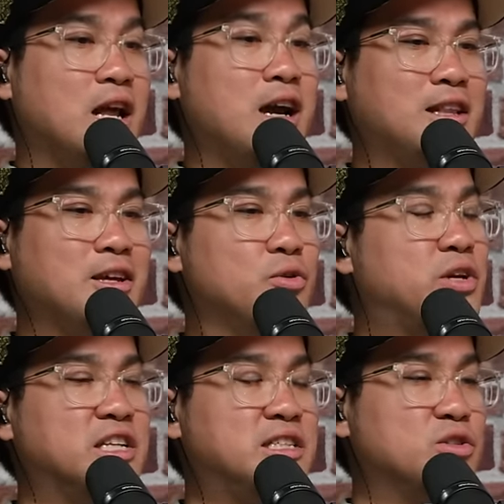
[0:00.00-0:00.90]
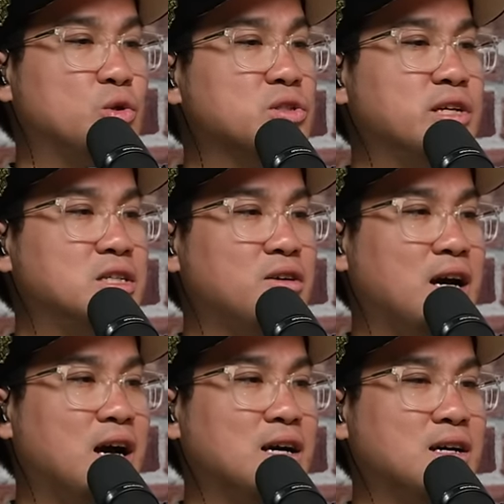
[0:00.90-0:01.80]
I I tell you, kids, these those days
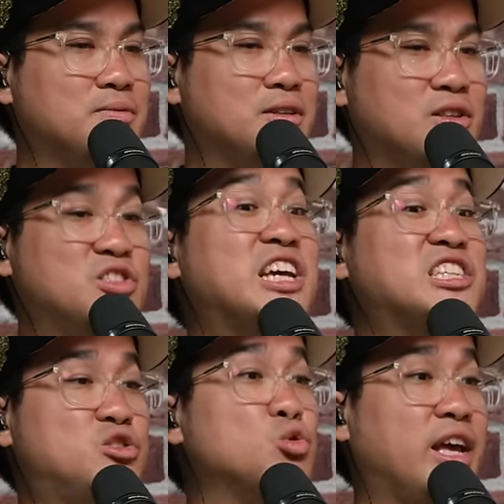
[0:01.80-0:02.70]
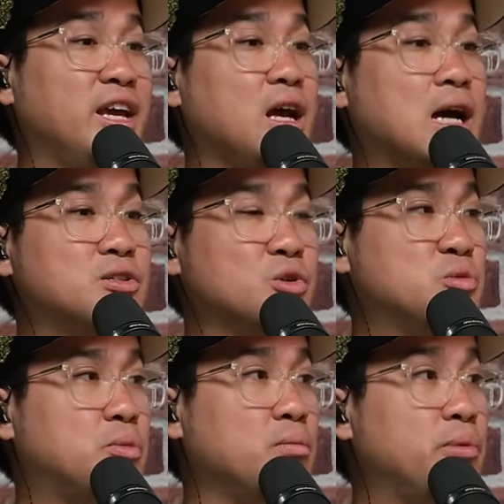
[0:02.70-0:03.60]
right are. Uh, Kids today are so
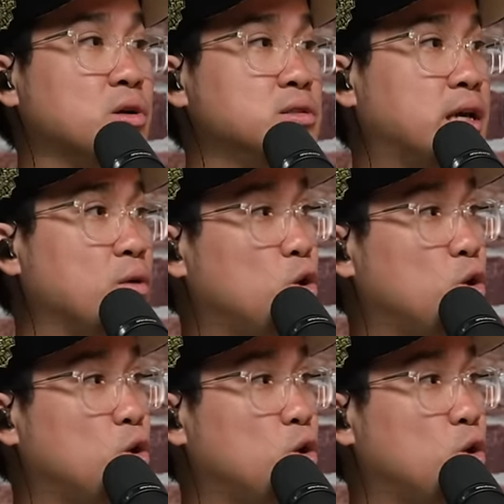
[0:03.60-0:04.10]
spoiled because they